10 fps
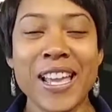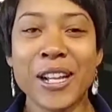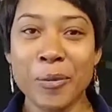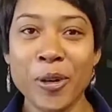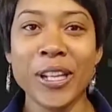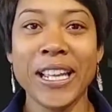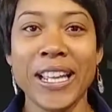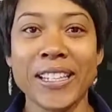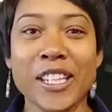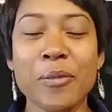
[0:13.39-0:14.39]
Come on
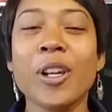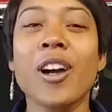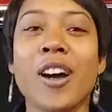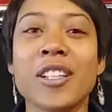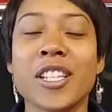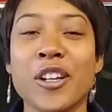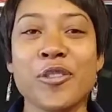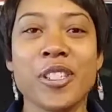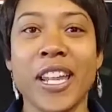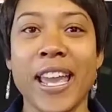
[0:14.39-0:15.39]
in, give me a call to schedule
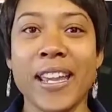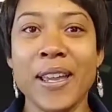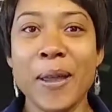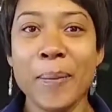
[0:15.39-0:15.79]
today.